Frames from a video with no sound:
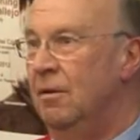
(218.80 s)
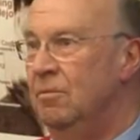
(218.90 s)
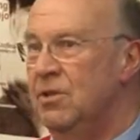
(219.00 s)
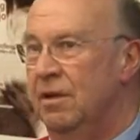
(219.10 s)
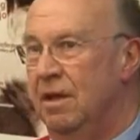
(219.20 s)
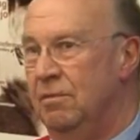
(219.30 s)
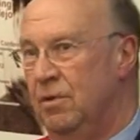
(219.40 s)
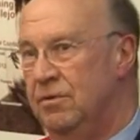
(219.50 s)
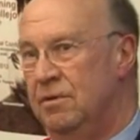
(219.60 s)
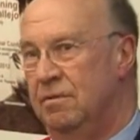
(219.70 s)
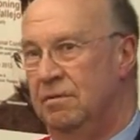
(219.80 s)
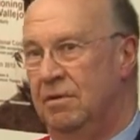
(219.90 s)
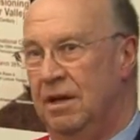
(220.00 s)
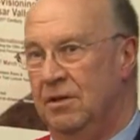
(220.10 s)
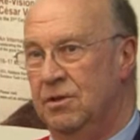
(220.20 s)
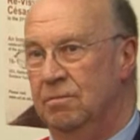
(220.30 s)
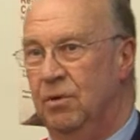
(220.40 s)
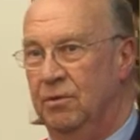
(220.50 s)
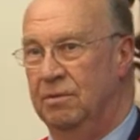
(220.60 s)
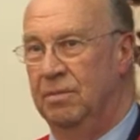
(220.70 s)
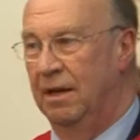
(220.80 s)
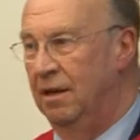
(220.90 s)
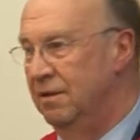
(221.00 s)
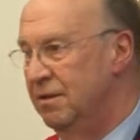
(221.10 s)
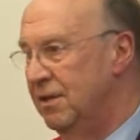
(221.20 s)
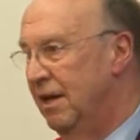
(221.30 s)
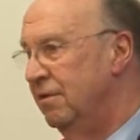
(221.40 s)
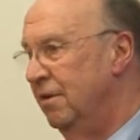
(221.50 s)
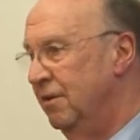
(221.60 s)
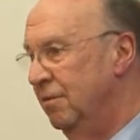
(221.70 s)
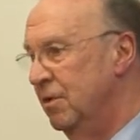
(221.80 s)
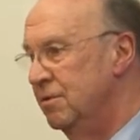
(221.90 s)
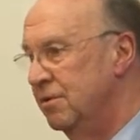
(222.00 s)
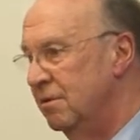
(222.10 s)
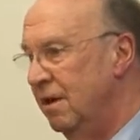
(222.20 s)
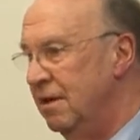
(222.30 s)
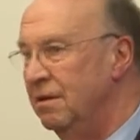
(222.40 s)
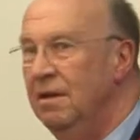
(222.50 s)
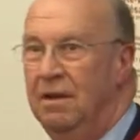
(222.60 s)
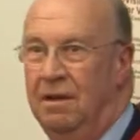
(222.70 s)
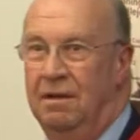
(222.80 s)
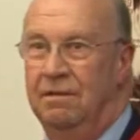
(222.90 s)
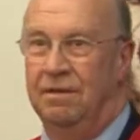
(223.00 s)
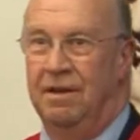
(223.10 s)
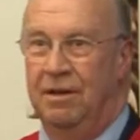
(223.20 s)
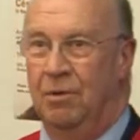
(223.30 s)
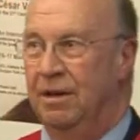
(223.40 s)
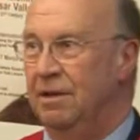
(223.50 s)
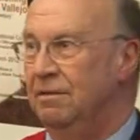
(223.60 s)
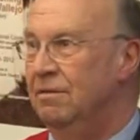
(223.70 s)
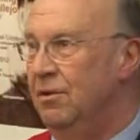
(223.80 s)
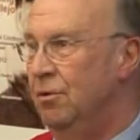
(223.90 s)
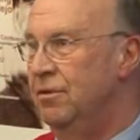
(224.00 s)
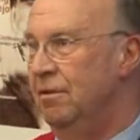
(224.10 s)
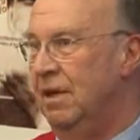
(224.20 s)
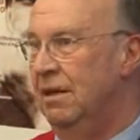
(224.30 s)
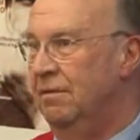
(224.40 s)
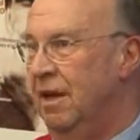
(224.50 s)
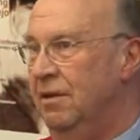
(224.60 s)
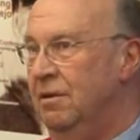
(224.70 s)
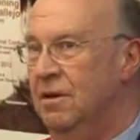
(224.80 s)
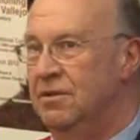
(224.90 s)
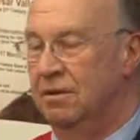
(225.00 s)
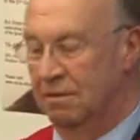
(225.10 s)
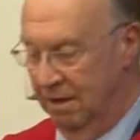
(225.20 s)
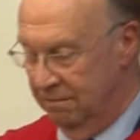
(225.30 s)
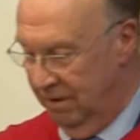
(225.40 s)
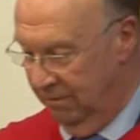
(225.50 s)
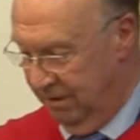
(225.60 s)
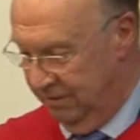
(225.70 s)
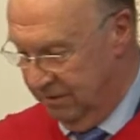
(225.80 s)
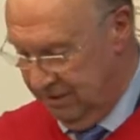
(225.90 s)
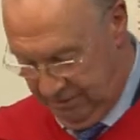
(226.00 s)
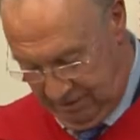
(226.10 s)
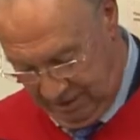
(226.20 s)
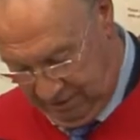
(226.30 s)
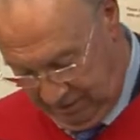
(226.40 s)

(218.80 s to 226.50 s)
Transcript: so they withdrew the range and pulled them back into the south of London, which was great for anyone in the north or middle of London, not so great for anyone in the southern end of